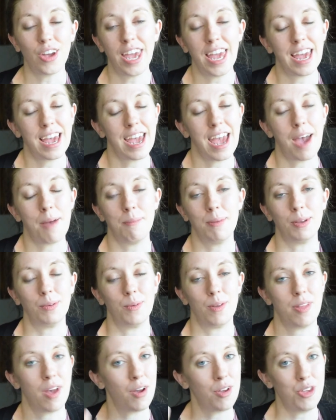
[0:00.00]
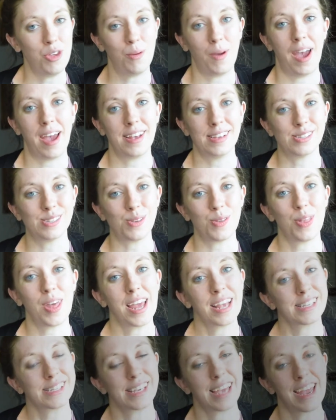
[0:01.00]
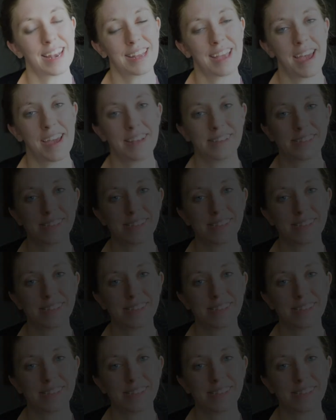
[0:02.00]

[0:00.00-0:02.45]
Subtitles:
all can't happen without you guys. So thanks again.